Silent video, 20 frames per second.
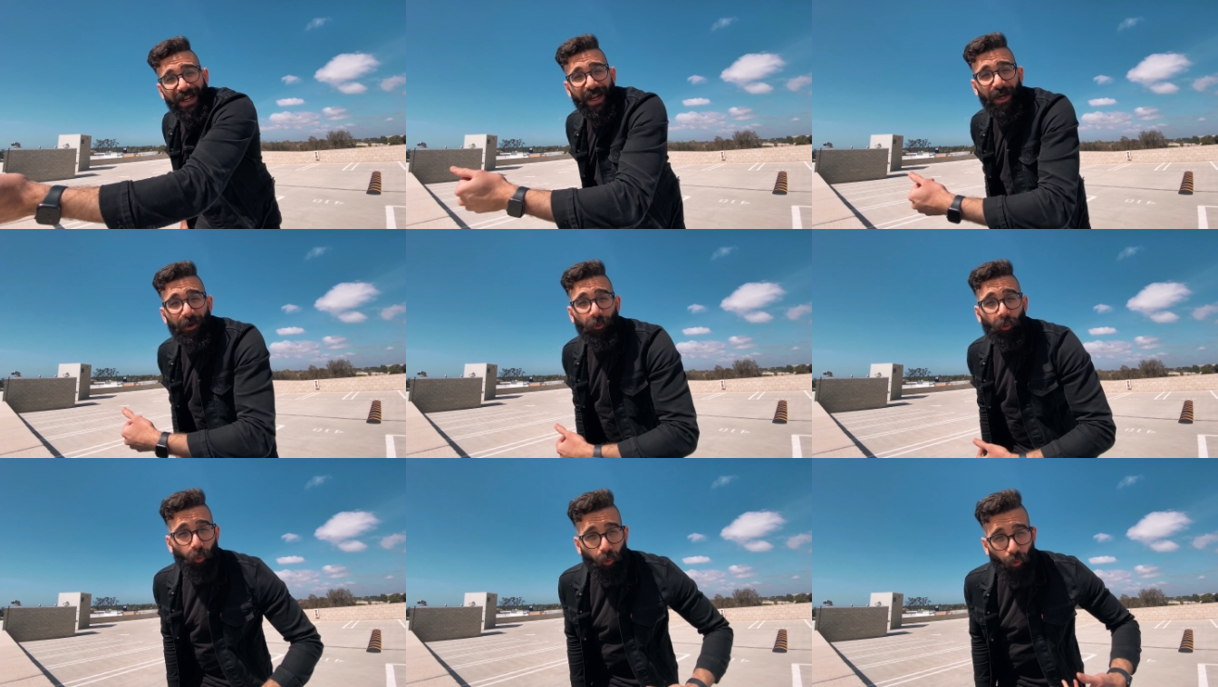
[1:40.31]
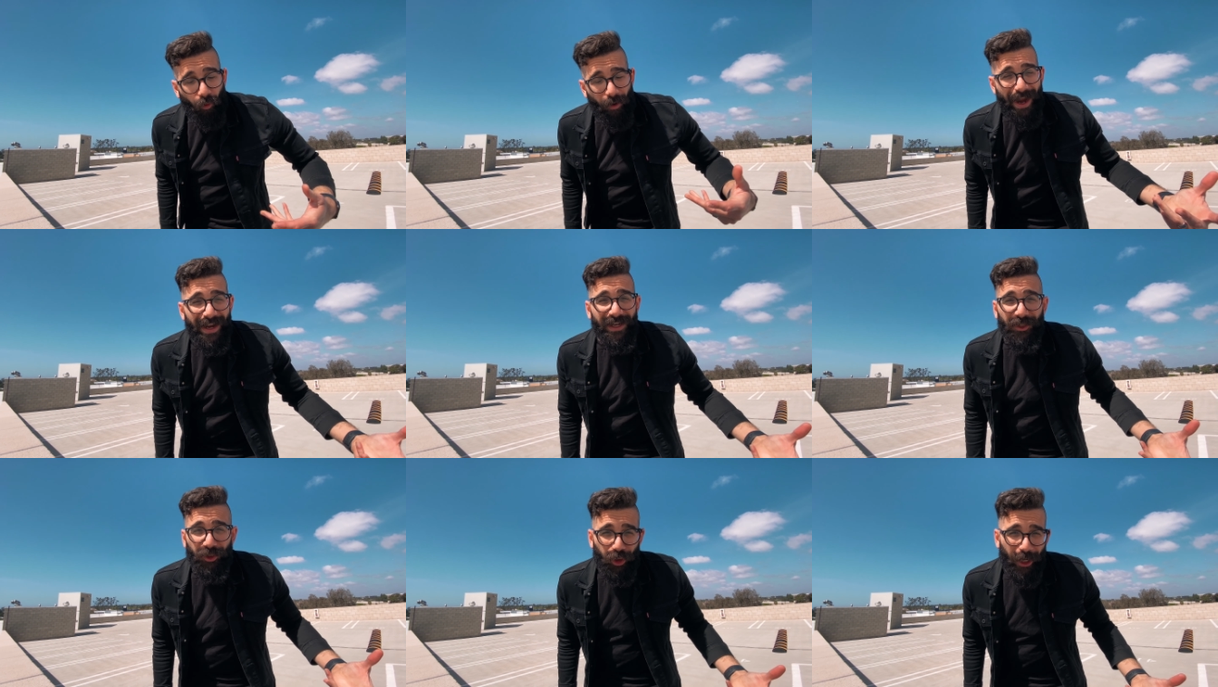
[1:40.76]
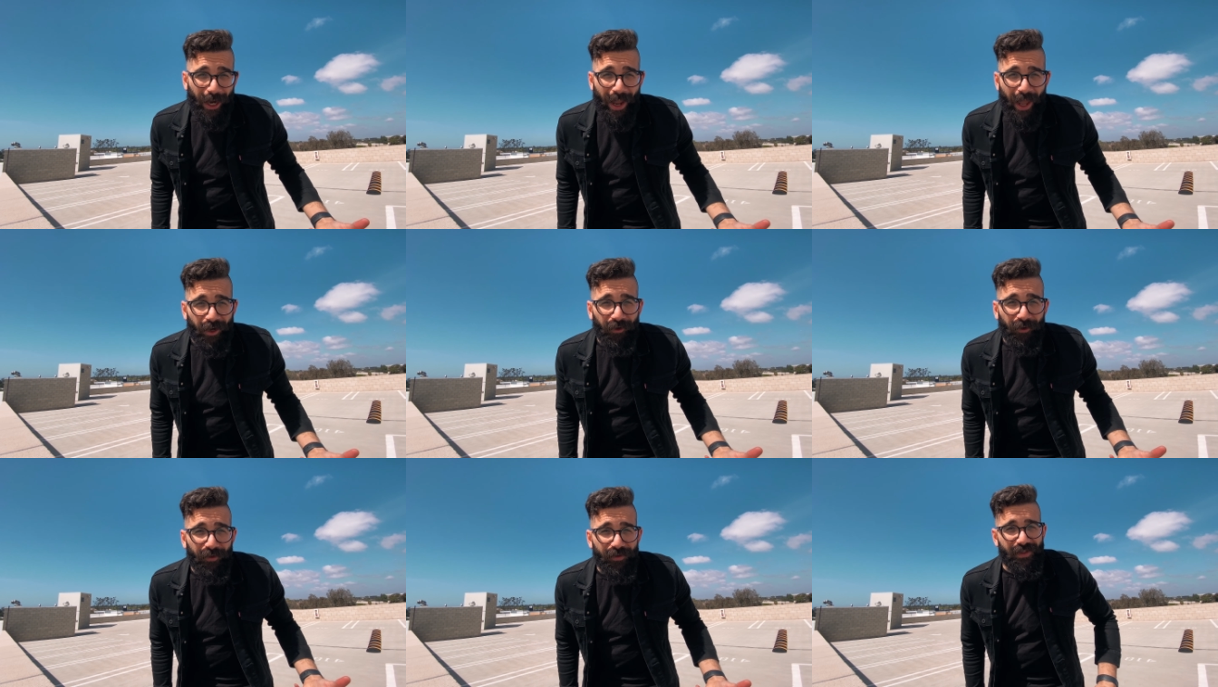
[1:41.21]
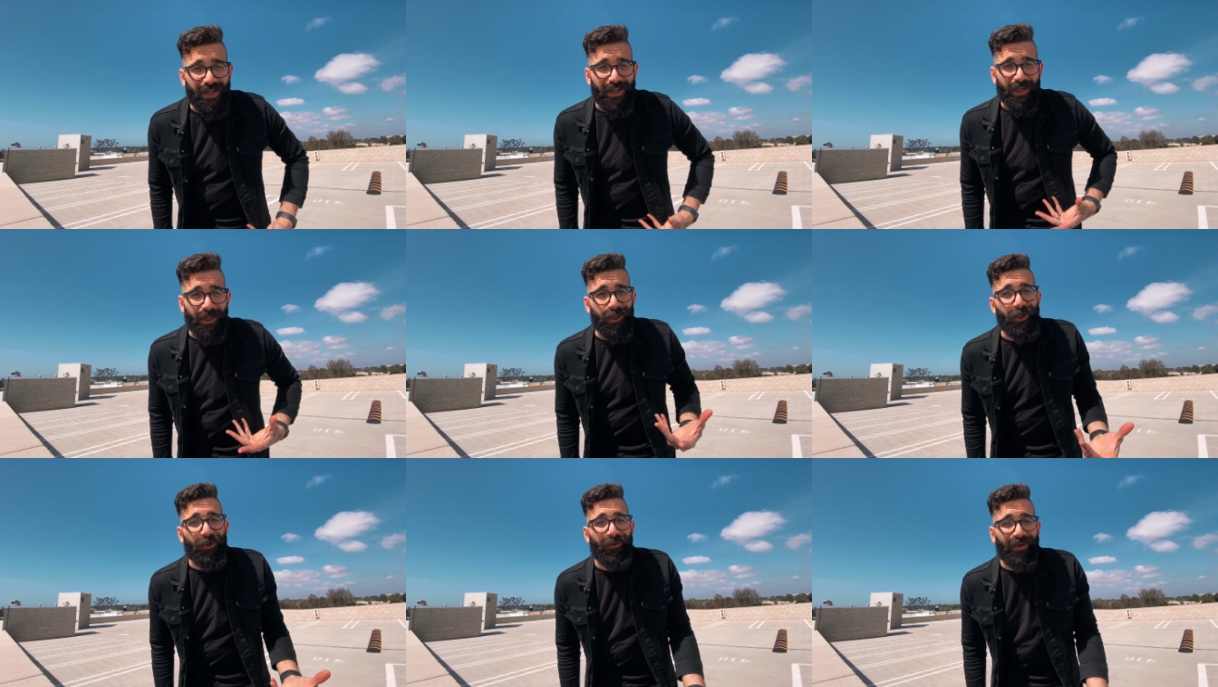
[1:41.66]
and right channels
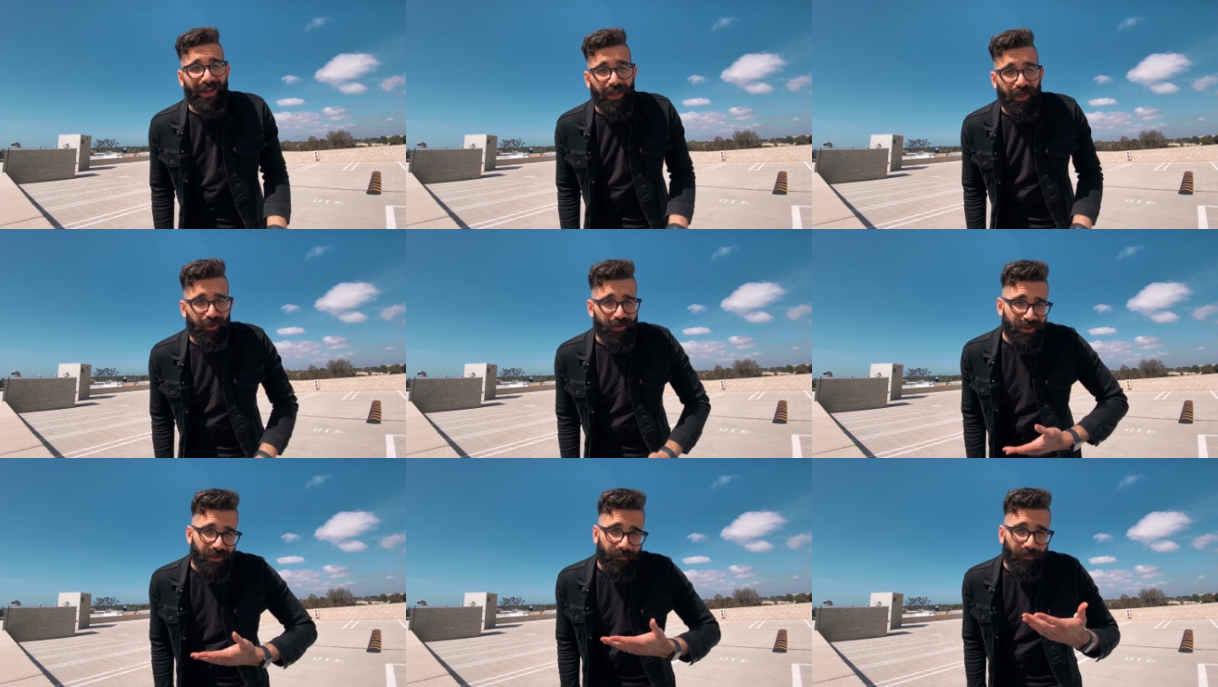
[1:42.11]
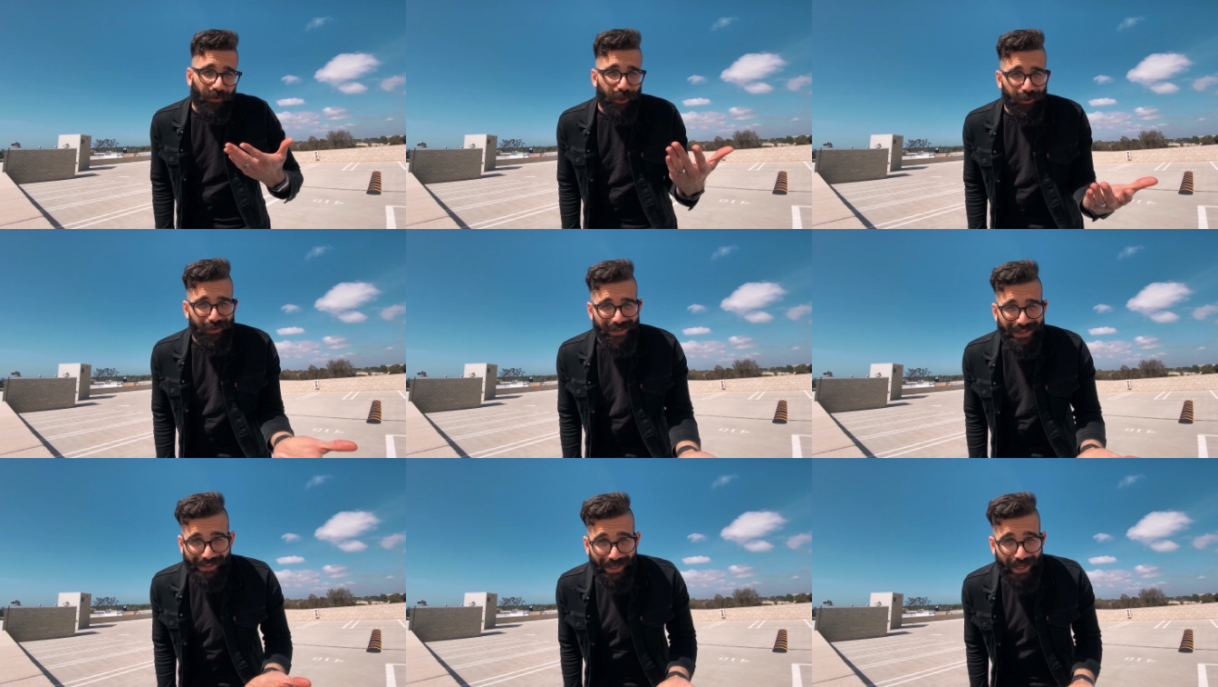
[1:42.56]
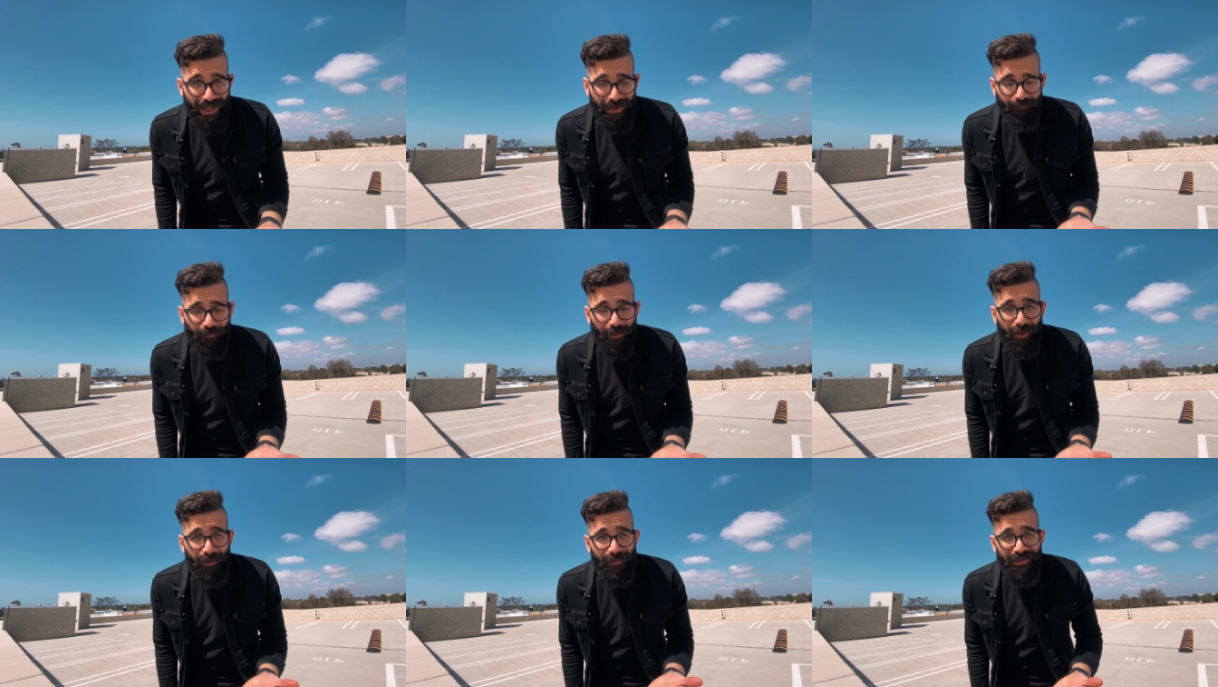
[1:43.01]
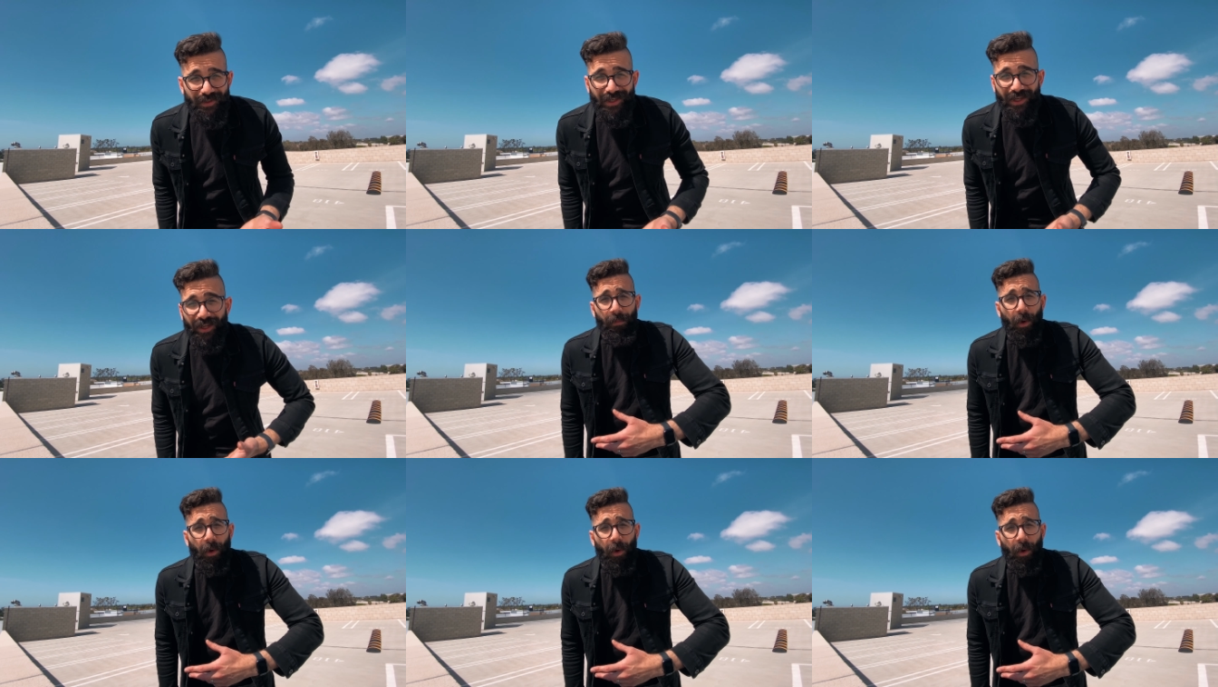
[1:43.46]
in your ears if you're using headphones.